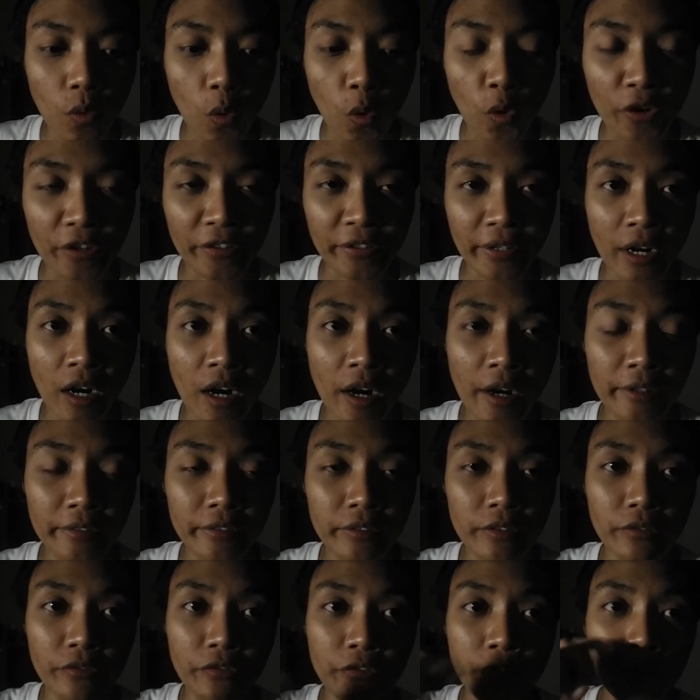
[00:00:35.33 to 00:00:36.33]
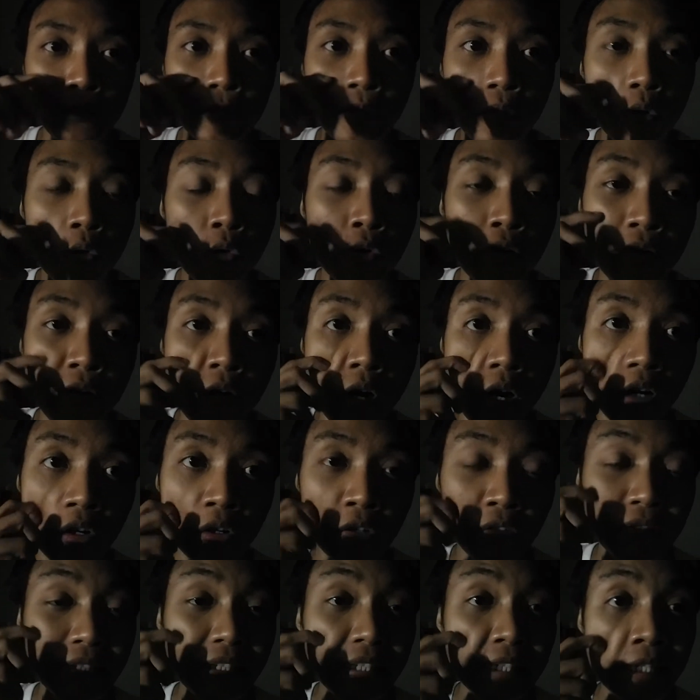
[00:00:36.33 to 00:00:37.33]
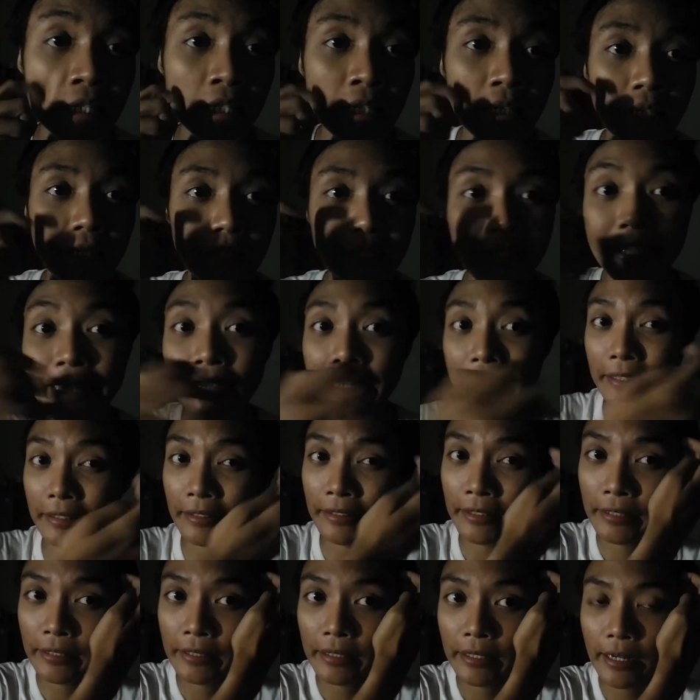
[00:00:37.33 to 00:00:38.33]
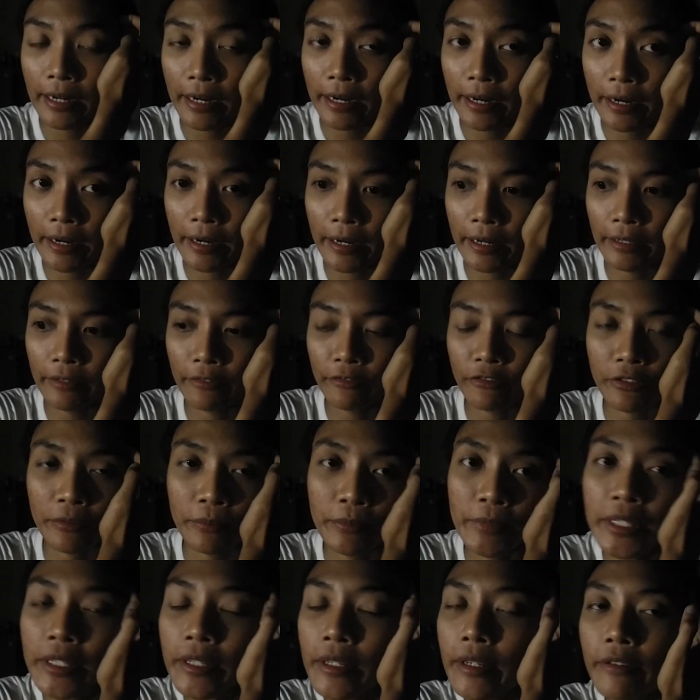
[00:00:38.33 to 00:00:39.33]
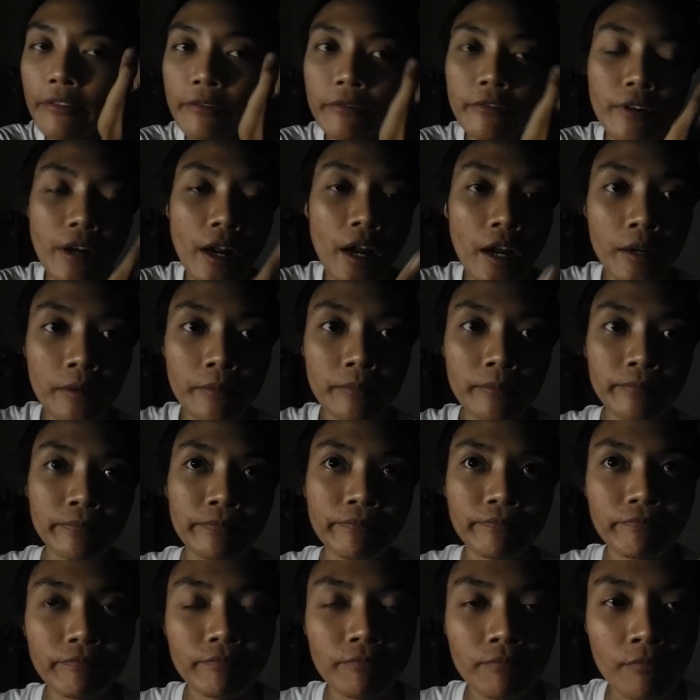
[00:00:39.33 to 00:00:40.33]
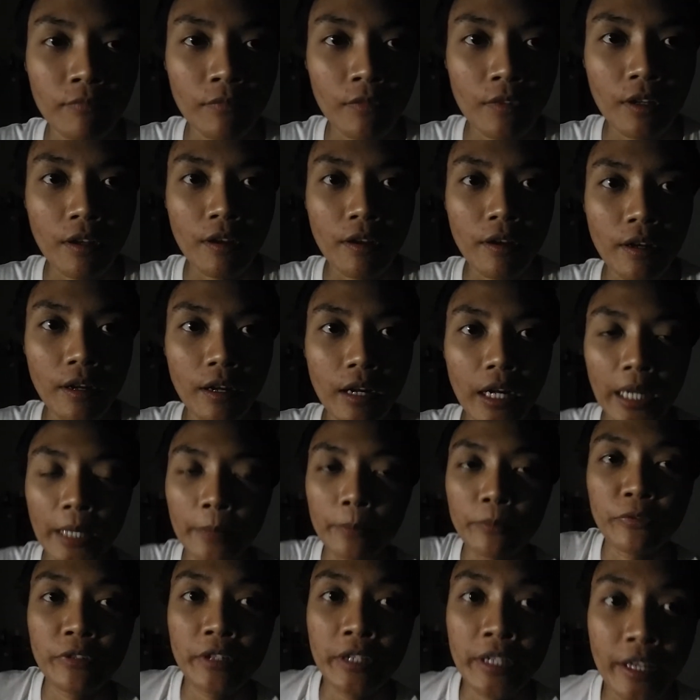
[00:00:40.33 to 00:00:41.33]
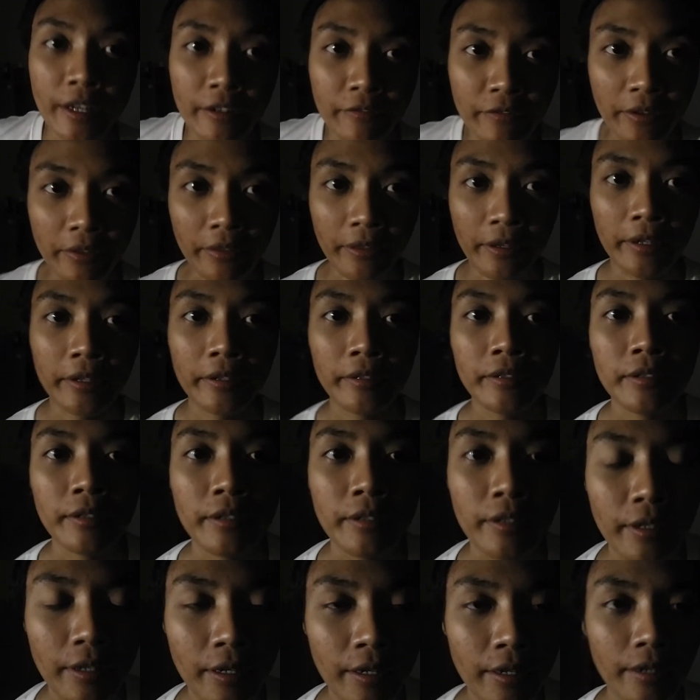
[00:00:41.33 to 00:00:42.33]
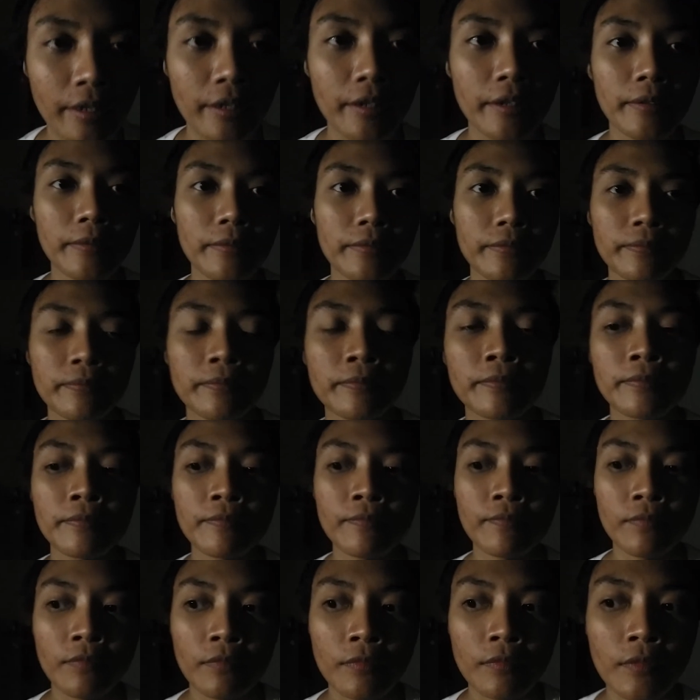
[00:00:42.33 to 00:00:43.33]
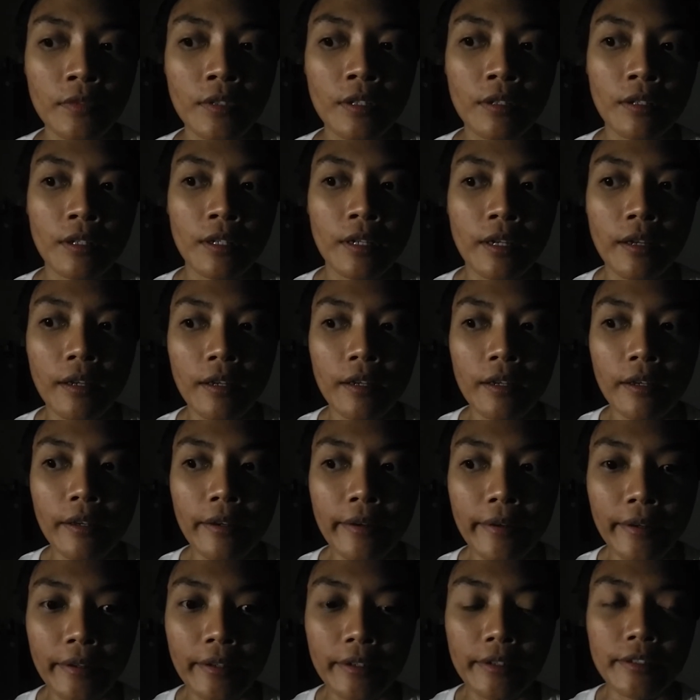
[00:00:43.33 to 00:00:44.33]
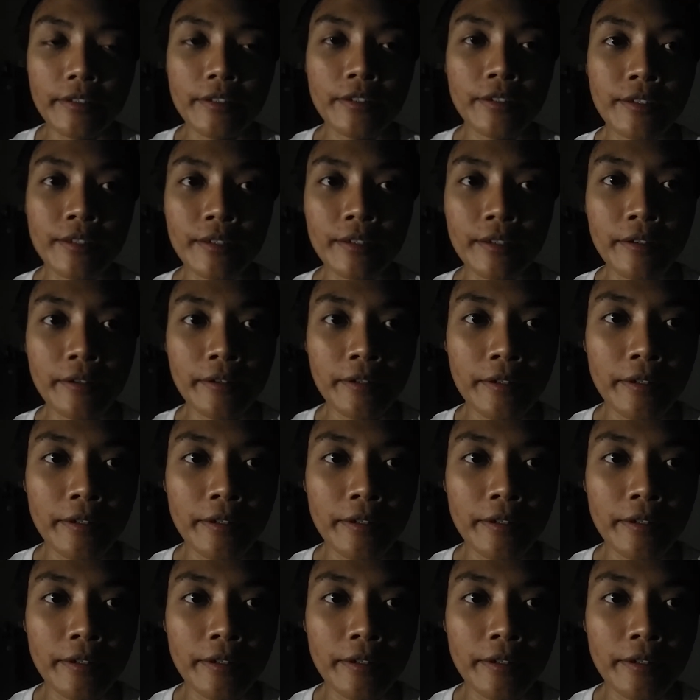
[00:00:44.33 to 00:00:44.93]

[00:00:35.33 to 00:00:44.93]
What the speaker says: who are not on T yet, and for me, I'm pre everything, and it's